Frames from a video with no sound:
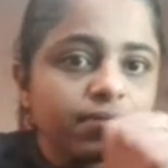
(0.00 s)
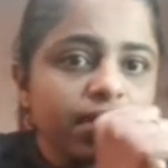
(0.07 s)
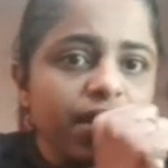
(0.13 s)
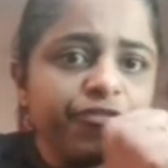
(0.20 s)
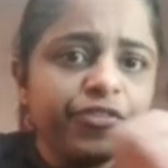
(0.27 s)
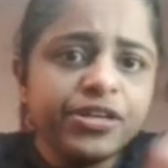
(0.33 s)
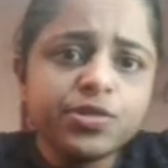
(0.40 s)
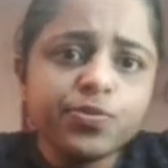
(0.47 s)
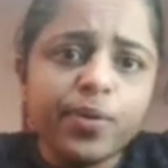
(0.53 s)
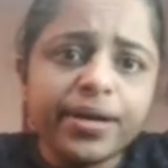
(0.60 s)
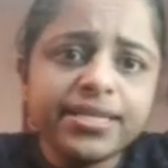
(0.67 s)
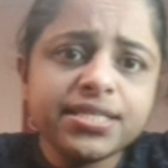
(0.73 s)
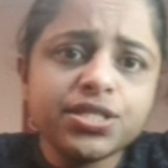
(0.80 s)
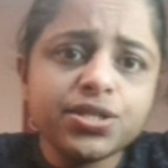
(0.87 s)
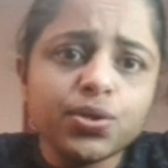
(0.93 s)
First one
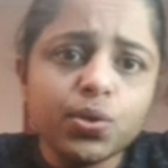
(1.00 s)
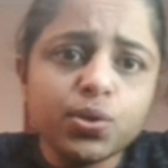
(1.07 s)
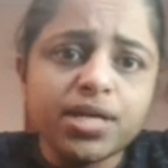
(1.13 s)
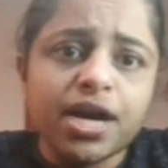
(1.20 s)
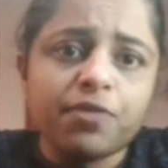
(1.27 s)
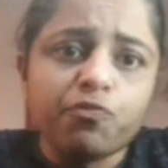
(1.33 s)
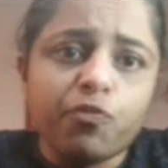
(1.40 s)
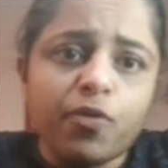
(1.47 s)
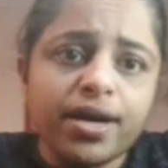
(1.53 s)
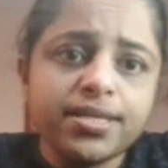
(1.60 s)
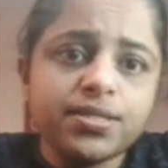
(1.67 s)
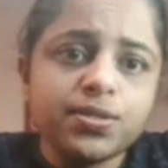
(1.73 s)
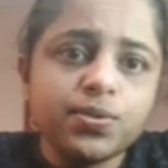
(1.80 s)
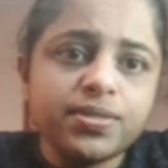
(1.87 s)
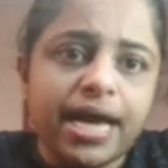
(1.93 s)
is denote
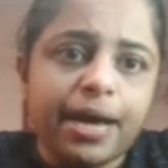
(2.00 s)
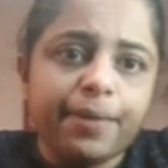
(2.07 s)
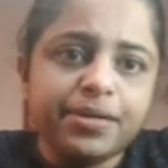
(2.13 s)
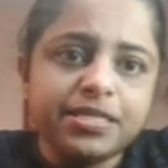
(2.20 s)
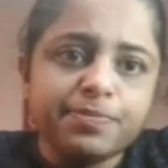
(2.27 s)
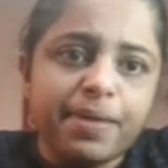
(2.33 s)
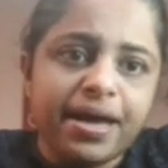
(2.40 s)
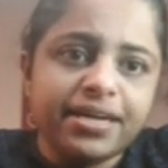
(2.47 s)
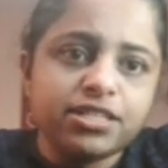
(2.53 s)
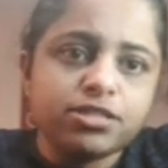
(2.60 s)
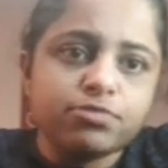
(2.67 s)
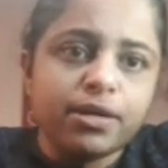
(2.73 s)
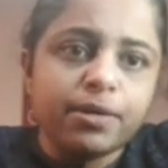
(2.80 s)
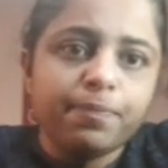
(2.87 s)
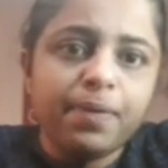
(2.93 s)
advice on diabetes
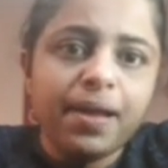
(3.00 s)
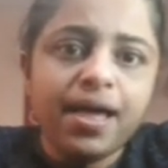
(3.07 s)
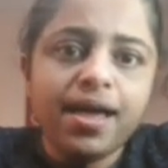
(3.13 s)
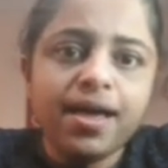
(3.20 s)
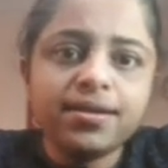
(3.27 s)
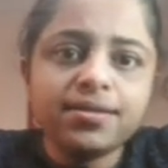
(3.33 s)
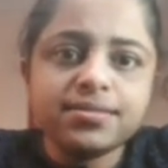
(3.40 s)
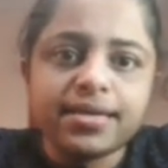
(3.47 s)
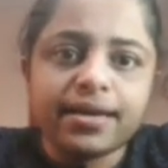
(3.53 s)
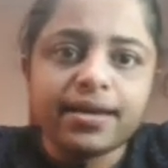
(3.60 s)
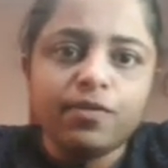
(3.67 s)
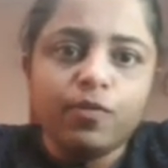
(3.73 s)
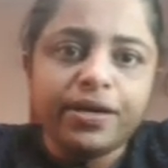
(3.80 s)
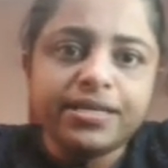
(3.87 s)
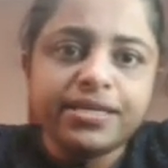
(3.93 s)
management plan.
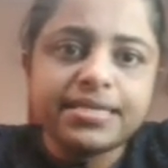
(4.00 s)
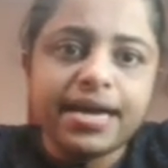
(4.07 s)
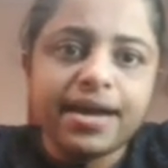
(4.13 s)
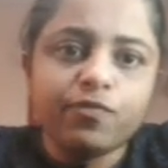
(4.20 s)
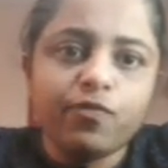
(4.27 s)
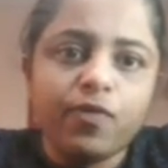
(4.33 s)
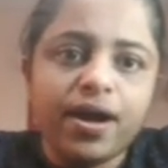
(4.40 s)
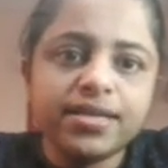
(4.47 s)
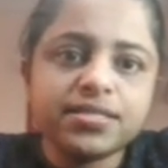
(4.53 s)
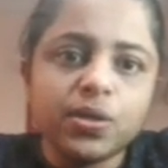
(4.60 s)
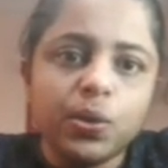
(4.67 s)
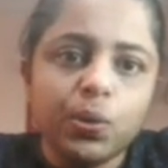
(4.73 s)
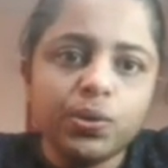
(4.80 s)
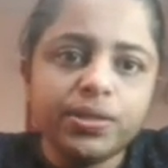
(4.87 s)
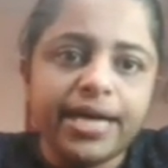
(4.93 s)
Second one is advice
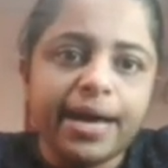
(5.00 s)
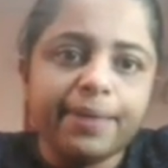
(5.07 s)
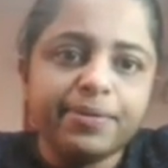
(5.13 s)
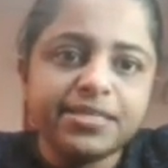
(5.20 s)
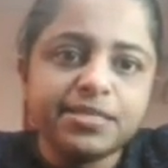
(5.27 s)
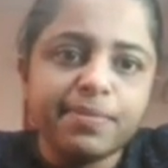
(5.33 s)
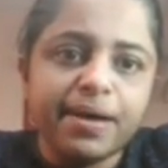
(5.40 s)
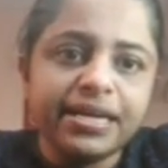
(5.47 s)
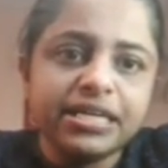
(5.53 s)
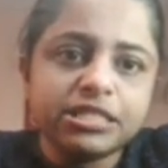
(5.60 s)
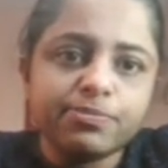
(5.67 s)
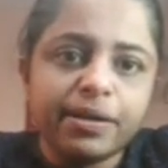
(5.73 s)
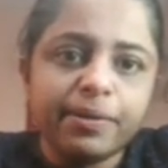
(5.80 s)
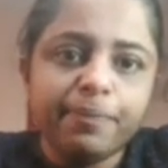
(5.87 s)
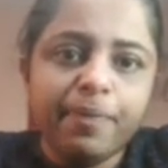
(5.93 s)
on diabetes
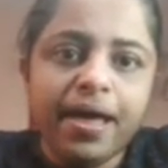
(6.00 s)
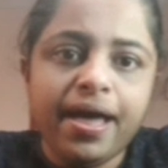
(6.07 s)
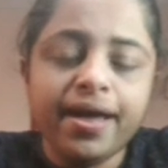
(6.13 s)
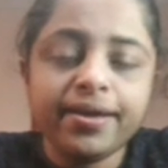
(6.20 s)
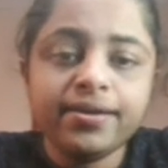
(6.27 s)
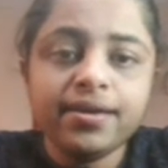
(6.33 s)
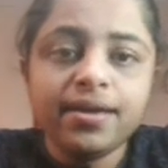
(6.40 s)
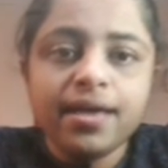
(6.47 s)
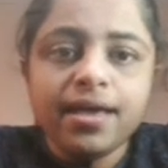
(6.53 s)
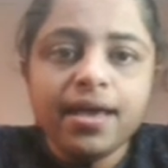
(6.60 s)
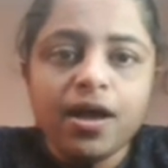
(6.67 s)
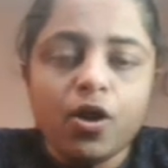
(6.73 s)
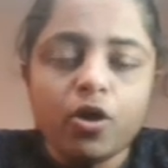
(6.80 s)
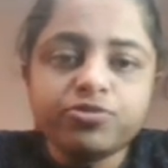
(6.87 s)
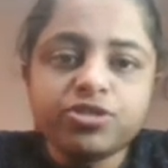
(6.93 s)
management plan.
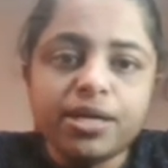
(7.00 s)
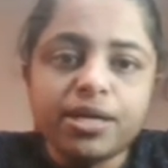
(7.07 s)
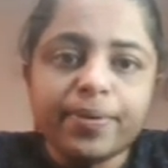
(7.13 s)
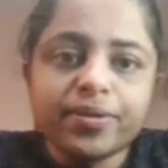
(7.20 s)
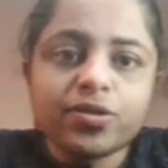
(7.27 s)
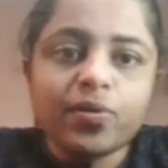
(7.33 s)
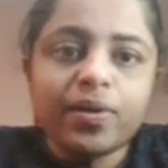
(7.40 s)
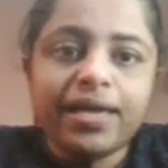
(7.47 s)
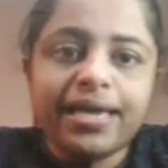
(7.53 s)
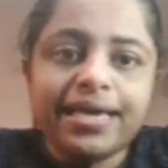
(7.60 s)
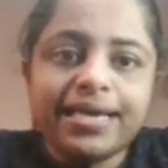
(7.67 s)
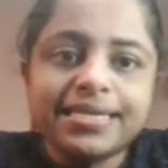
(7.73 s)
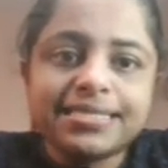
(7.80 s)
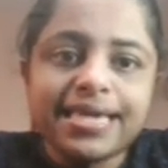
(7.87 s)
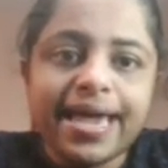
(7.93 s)
Option number three
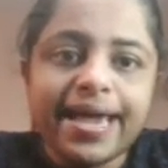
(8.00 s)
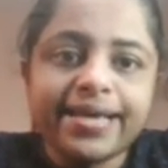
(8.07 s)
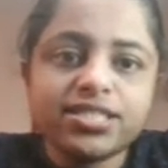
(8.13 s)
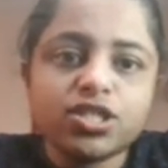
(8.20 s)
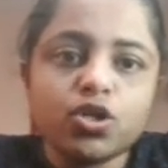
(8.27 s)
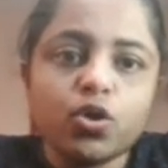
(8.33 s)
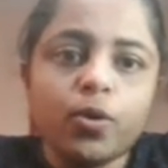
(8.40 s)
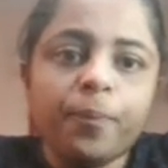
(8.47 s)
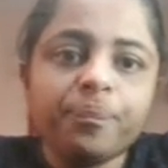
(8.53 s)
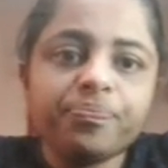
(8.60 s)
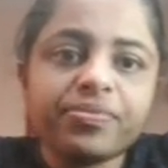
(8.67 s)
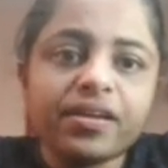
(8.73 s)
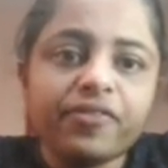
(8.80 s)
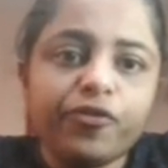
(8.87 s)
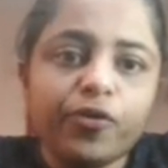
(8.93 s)
is age group
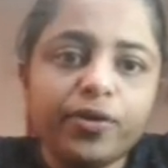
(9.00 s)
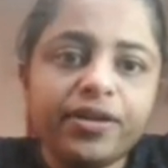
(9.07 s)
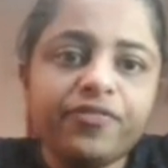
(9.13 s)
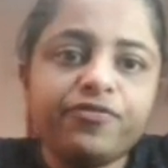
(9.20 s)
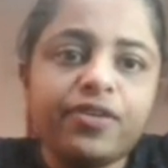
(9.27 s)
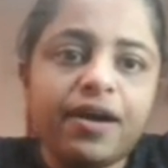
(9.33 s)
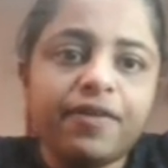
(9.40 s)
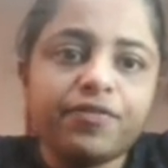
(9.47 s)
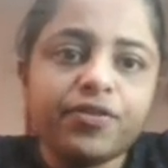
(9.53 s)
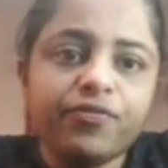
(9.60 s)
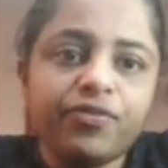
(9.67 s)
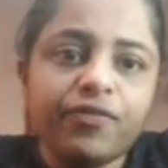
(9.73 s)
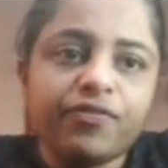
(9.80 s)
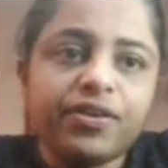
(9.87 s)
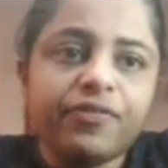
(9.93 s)
45 to
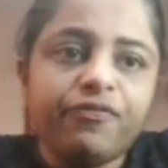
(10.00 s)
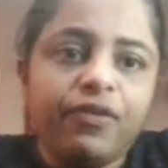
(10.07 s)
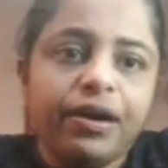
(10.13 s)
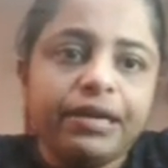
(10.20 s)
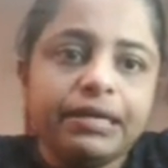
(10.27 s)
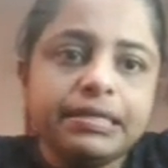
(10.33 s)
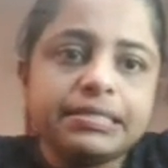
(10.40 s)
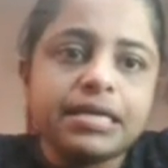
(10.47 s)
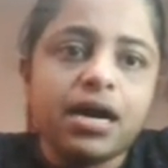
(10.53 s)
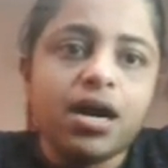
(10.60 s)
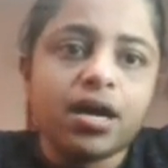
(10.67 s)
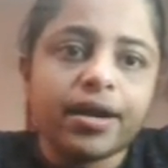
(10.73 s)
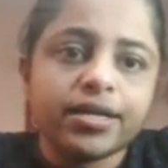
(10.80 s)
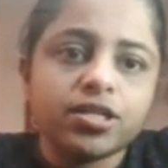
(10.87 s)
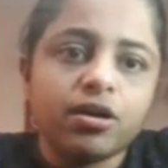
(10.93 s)
55 years
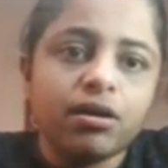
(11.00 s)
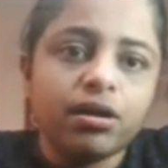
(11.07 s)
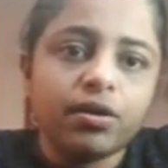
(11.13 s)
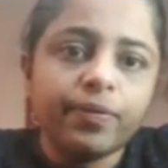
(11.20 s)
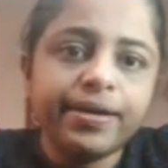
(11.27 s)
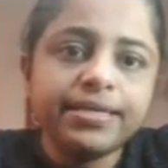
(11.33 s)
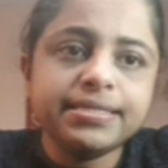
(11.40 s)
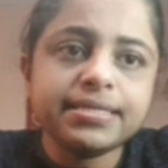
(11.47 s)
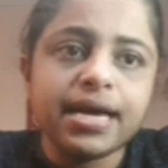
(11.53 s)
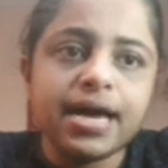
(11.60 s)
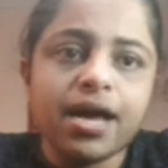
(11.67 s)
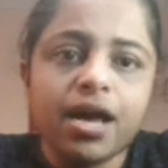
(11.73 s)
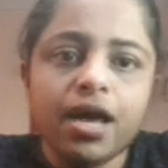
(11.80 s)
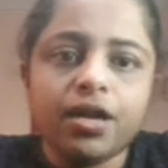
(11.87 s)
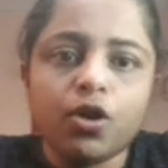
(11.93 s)
are at high risk,
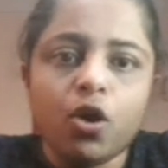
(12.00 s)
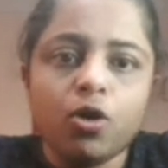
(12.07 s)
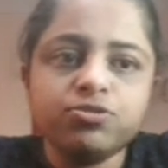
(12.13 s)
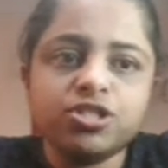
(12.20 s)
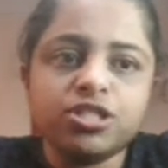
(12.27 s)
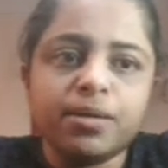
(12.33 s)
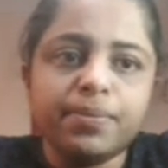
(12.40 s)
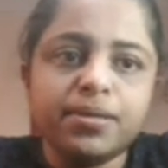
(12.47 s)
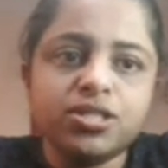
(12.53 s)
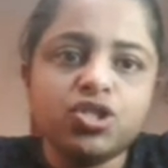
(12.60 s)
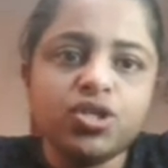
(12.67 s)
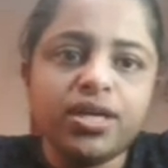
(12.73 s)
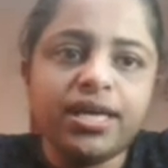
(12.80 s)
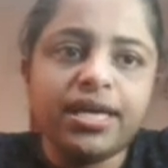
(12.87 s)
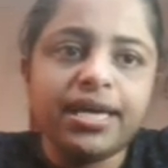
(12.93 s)
and option number
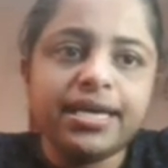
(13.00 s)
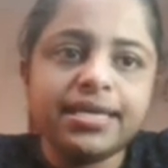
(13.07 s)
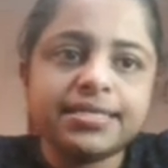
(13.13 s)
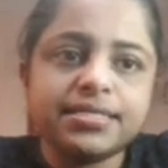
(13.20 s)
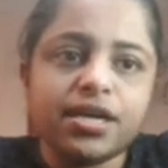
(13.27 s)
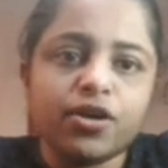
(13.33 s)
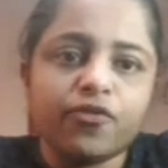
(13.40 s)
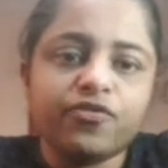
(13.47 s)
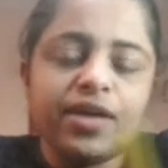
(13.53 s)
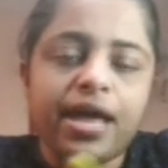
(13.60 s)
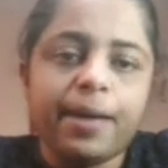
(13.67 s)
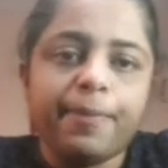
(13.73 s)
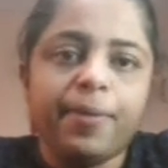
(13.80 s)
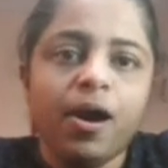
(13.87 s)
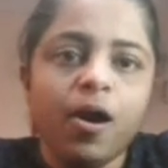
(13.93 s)
D is none of the
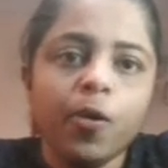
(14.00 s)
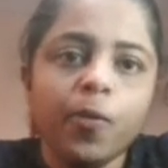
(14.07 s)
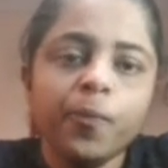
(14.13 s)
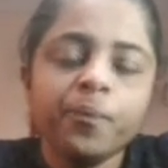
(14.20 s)
above.